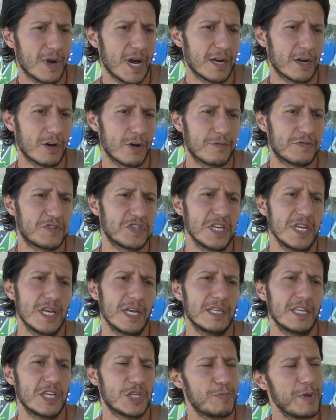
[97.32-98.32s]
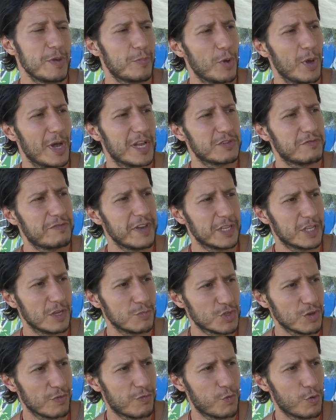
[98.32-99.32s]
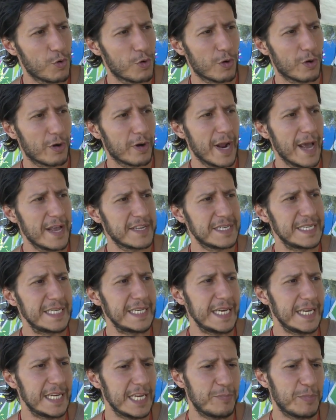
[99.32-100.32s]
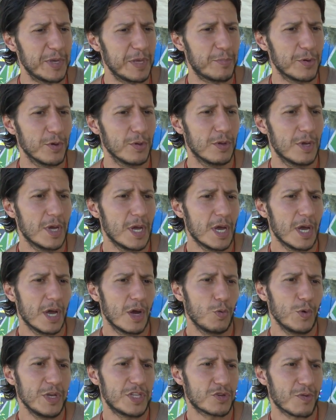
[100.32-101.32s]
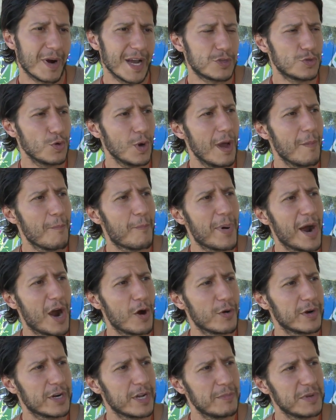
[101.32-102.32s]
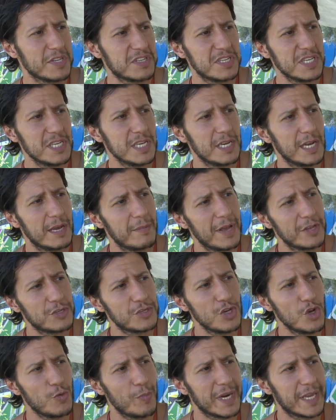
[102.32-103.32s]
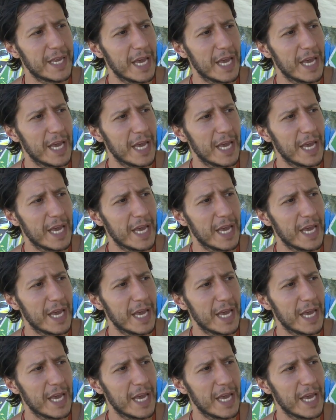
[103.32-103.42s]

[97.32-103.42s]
rather of seeing these people as victims of war, as needy people, we try to empower them and see them as human